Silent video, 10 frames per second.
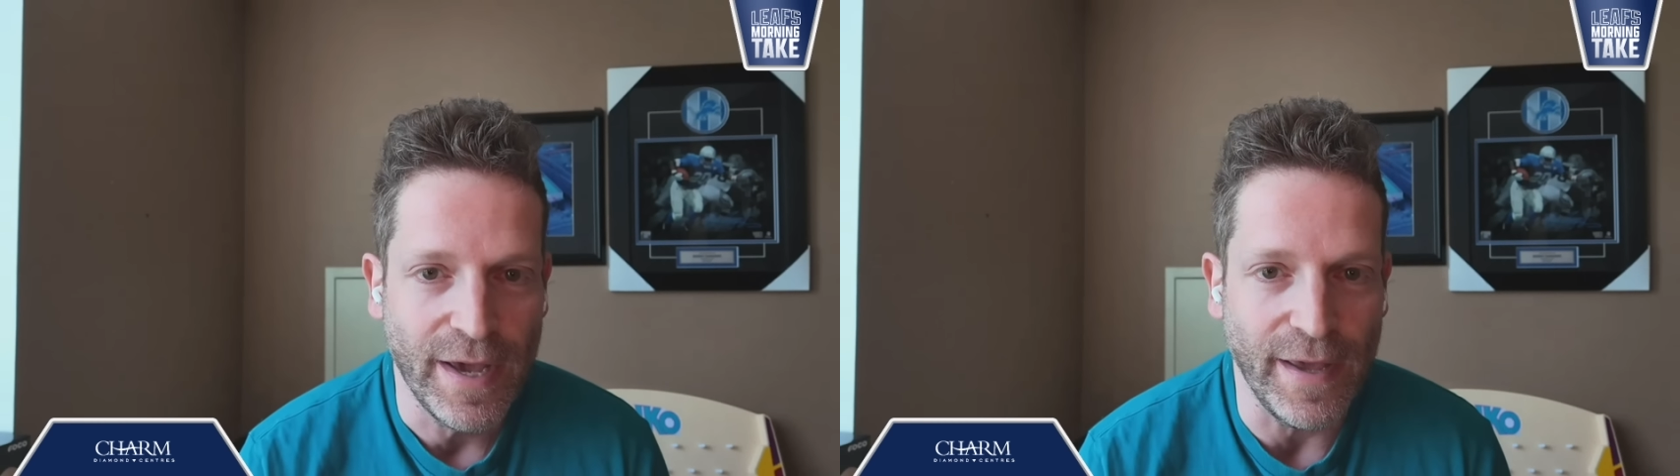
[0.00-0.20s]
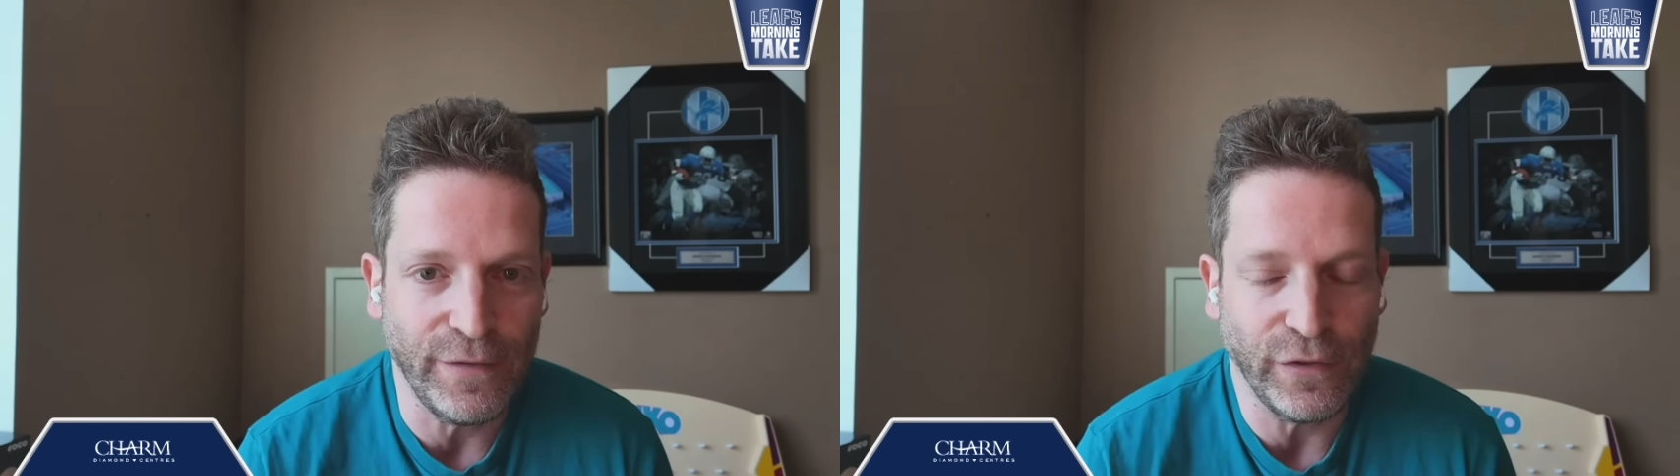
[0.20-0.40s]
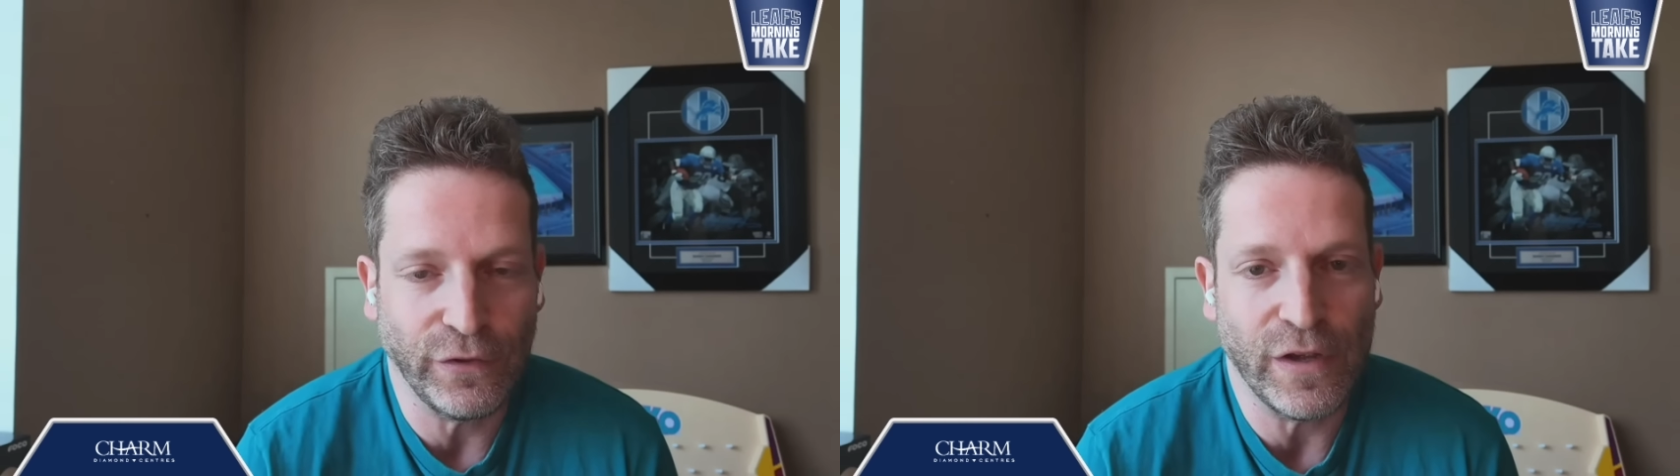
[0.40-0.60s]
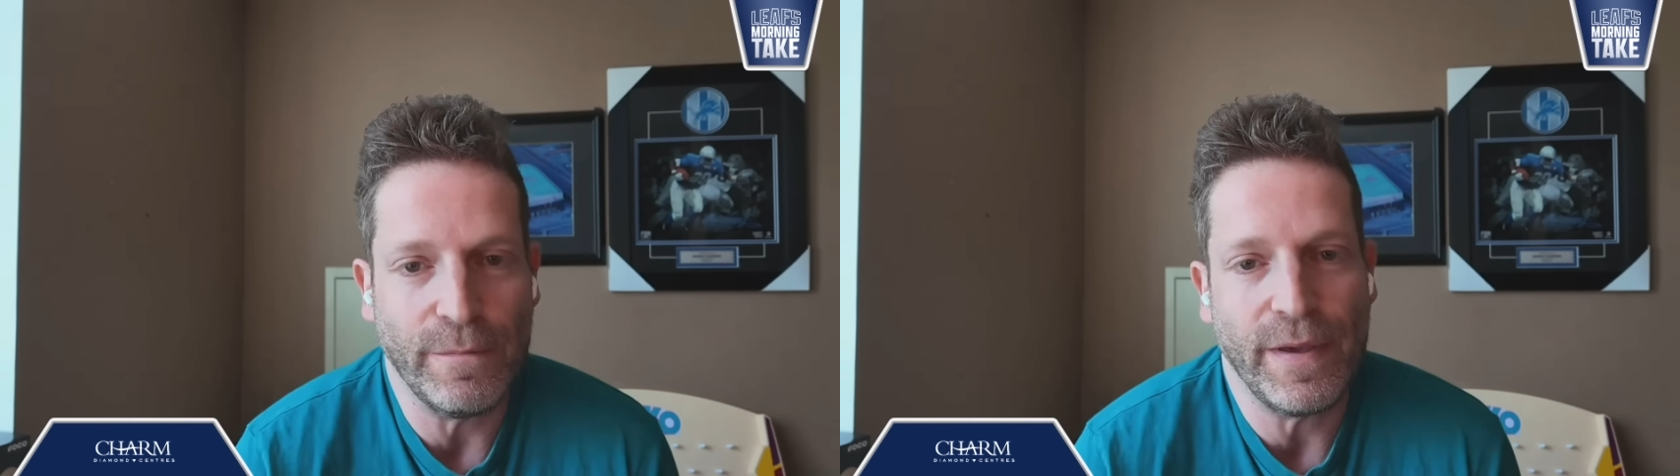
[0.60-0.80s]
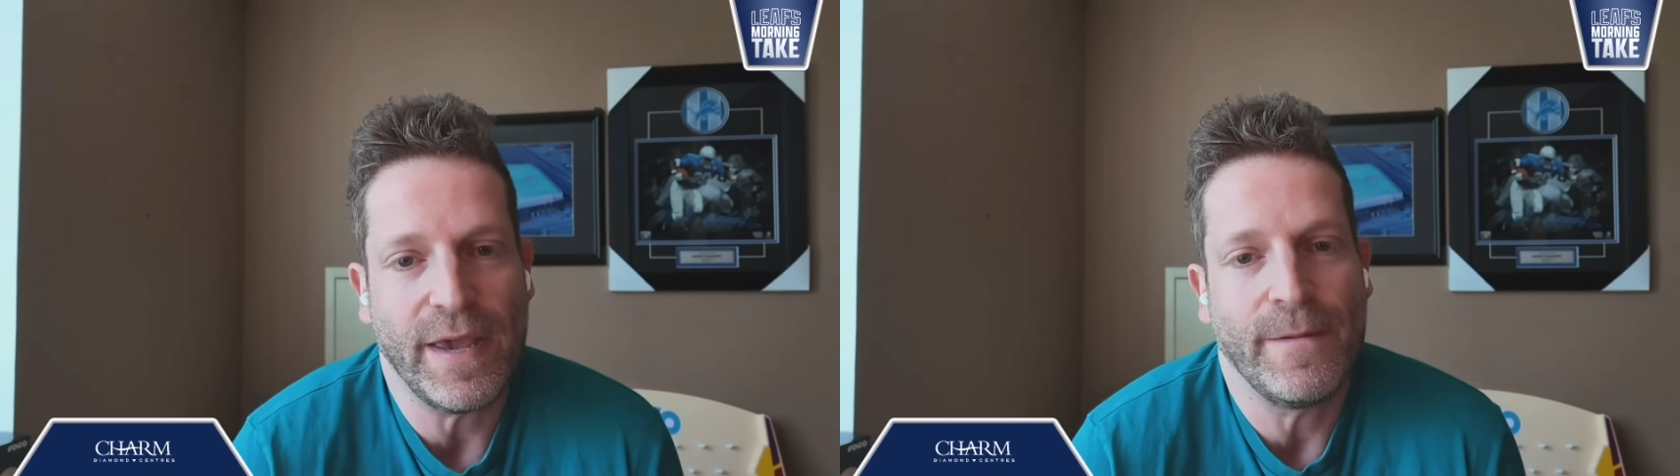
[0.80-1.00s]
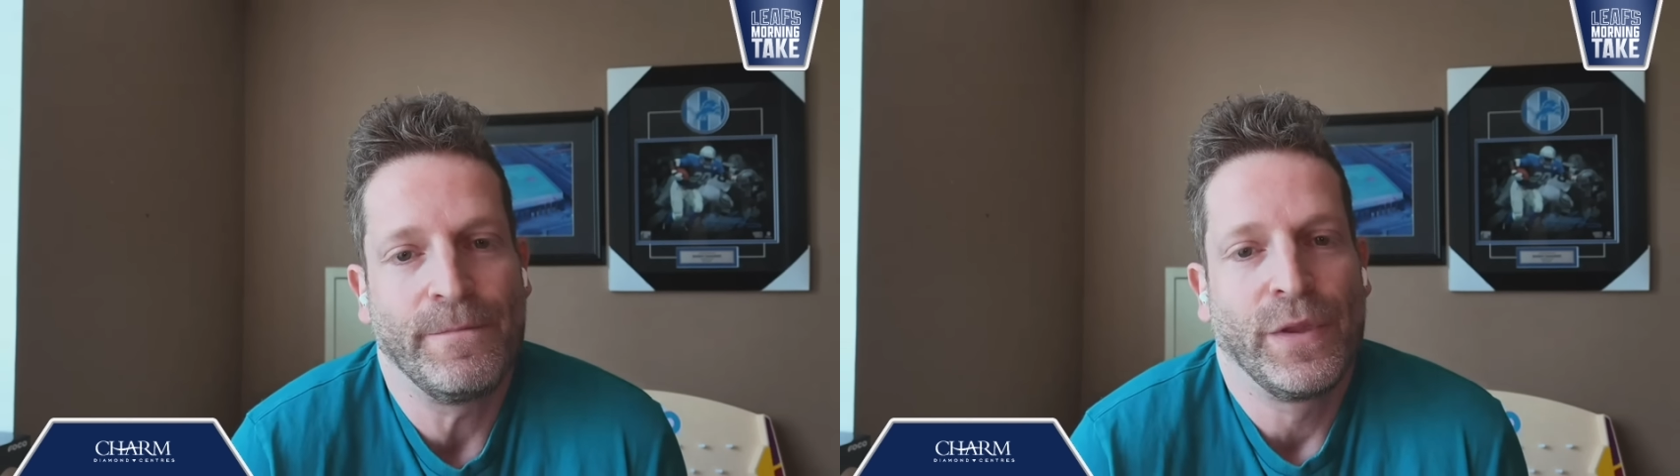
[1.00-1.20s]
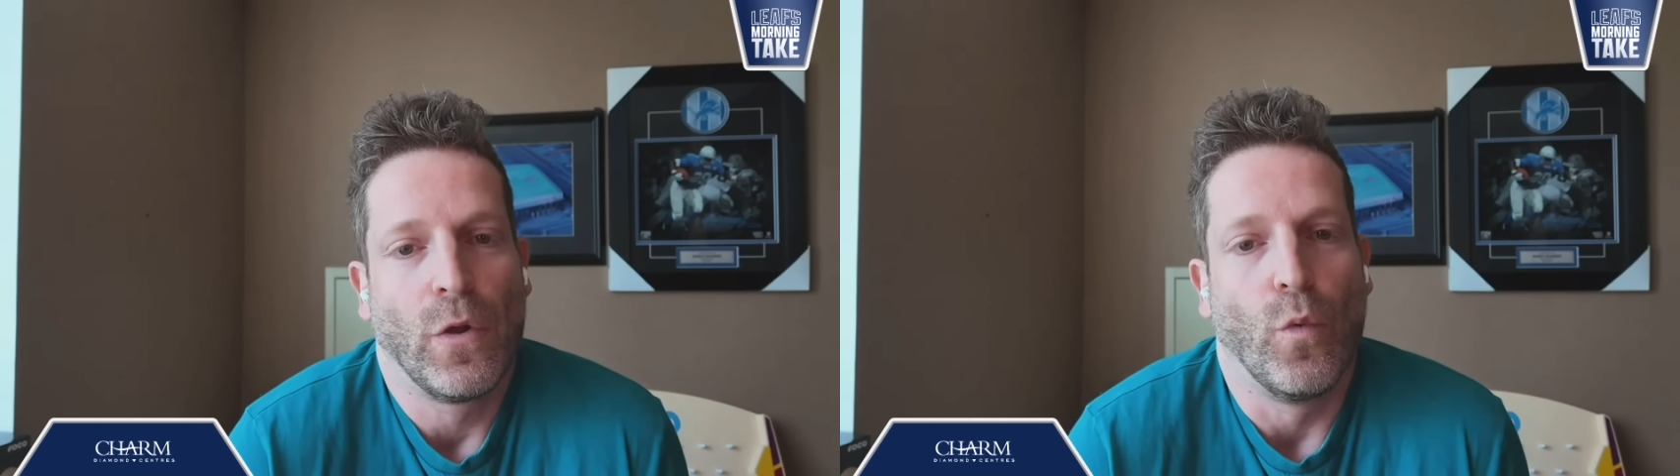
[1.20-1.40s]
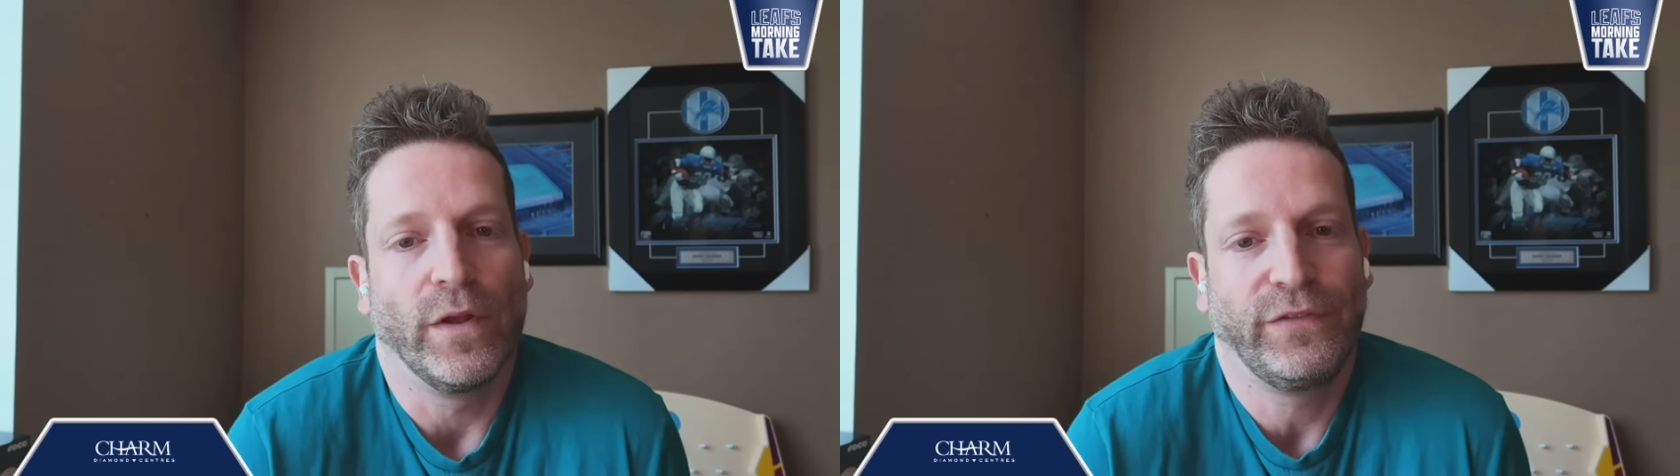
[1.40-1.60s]
It's just going to be
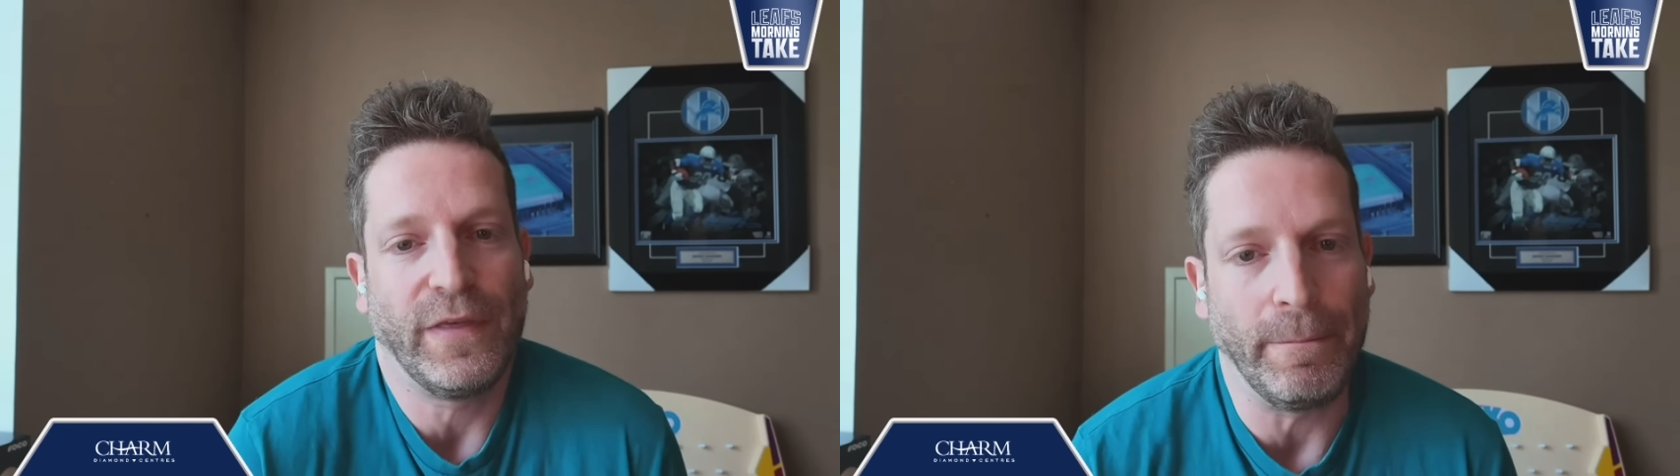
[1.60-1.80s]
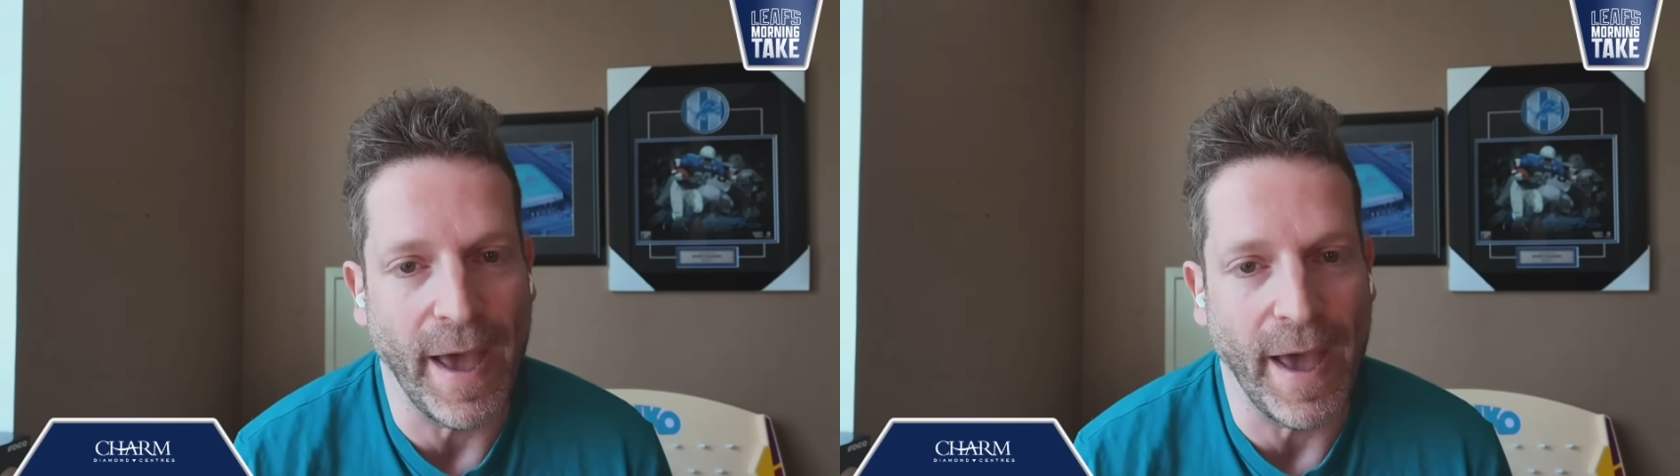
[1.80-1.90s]
what's the